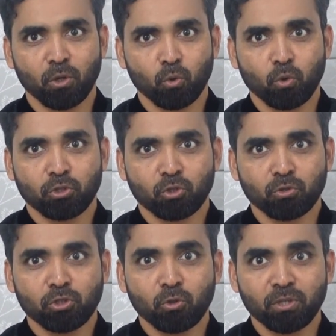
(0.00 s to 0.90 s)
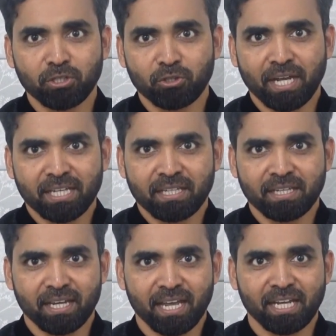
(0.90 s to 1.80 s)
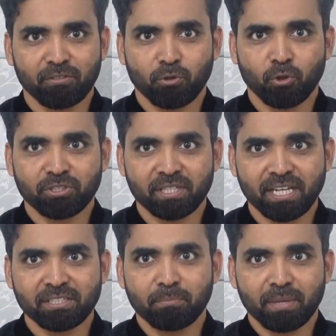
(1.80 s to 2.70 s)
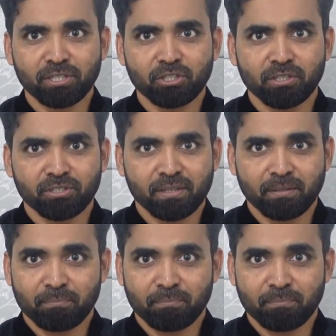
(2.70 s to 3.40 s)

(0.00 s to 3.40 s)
or 2 newly created A4-sized pages.